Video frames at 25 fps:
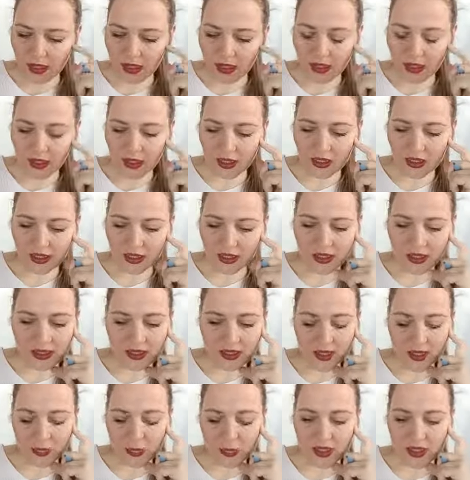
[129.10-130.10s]

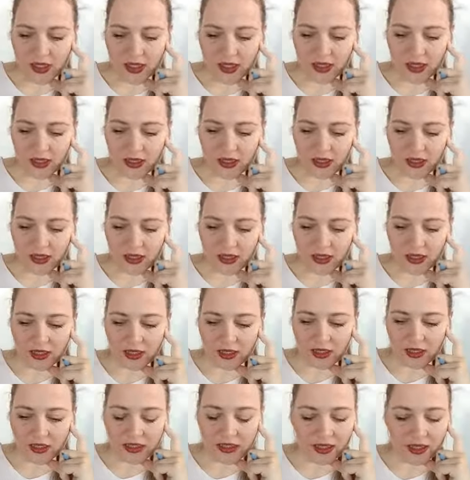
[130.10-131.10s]
And that was it. And
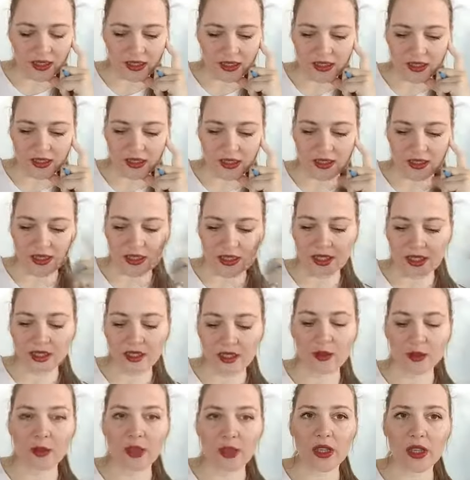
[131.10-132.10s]
then they
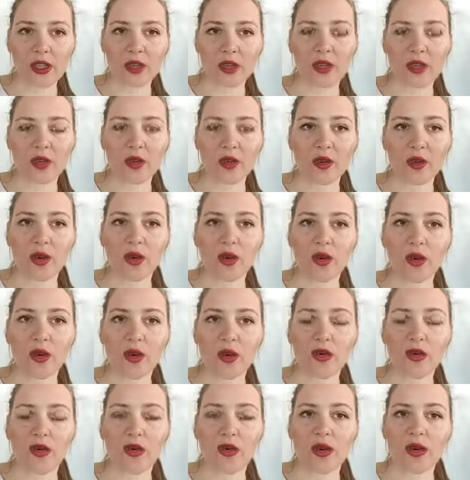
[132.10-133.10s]
let me
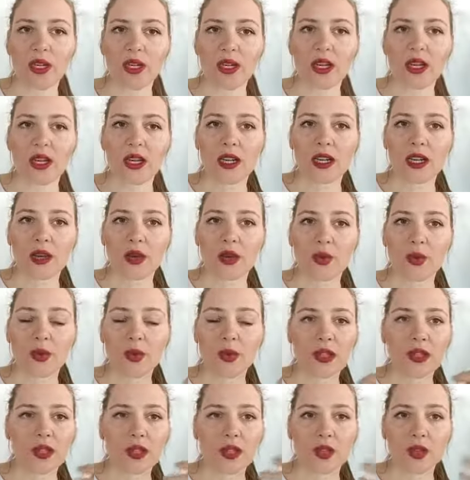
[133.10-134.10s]
go
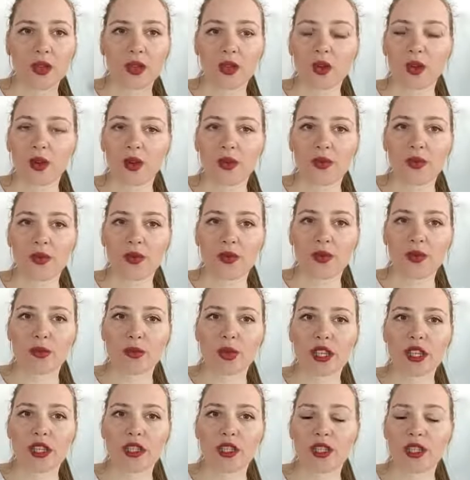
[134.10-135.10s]
with no
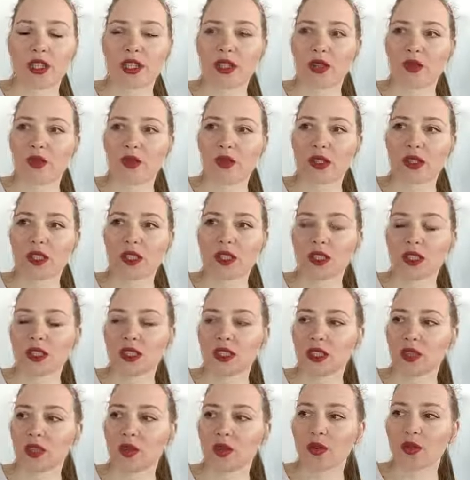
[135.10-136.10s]
information. There was
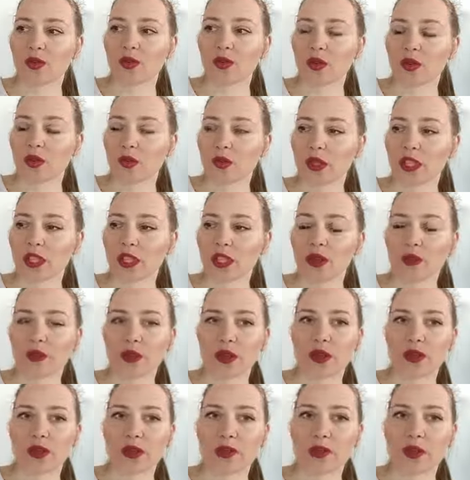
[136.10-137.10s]
zero information
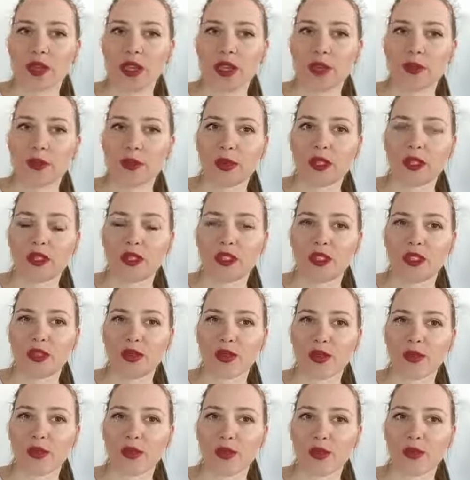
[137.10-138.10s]
about the payment,
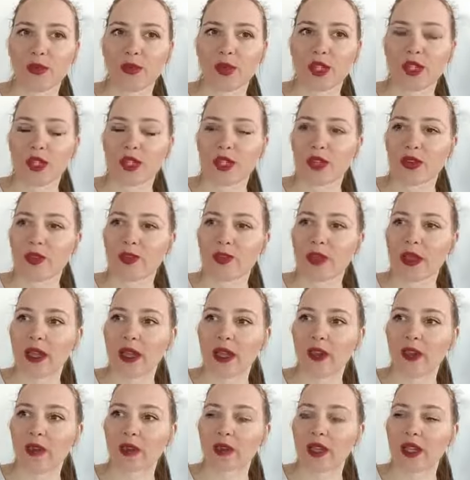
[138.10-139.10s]
zero information
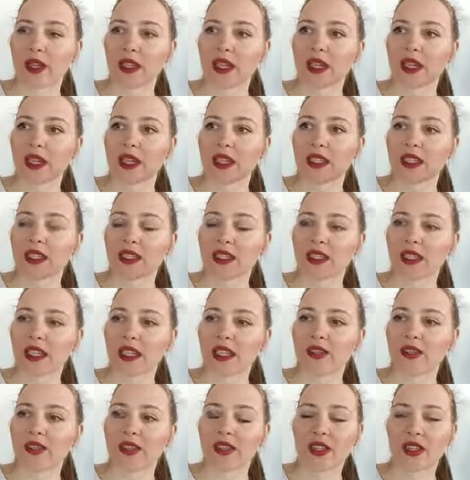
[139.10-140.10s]
about
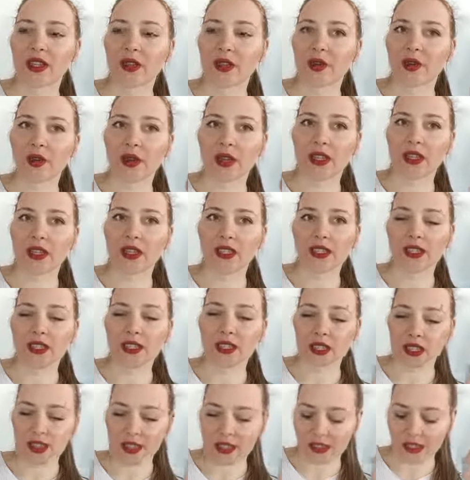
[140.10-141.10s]
safety or
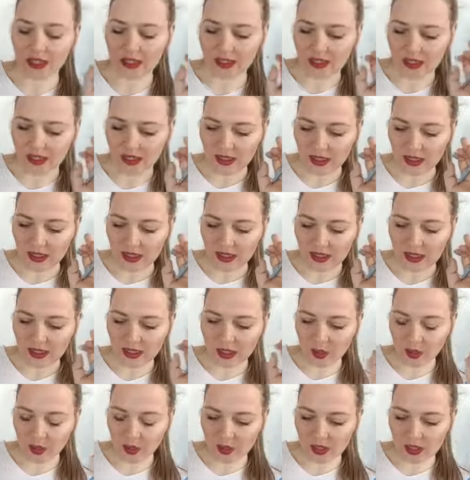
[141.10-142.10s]
anything like that.
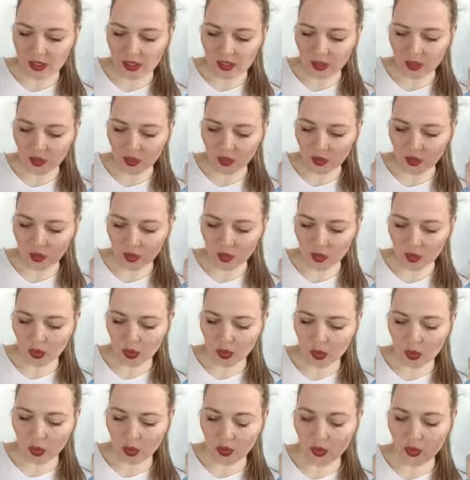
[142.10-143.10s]
There was
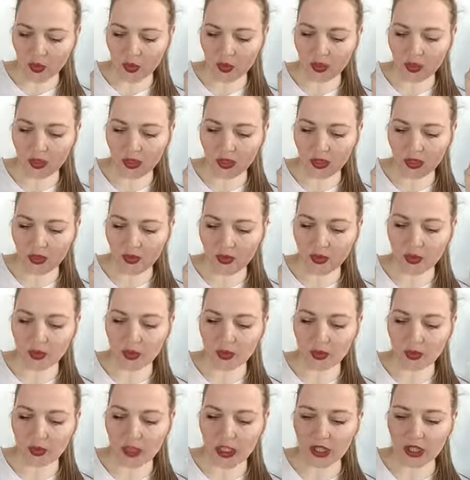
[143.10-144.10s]
no
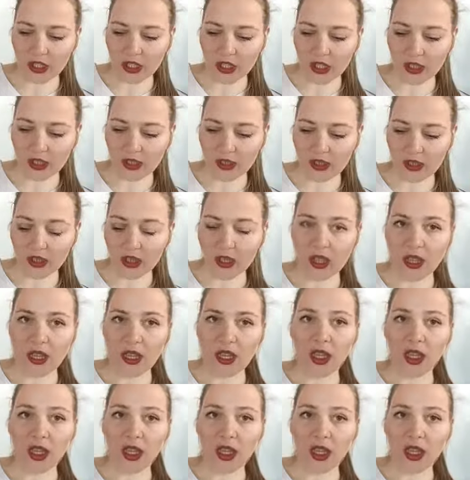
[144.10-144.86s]
information.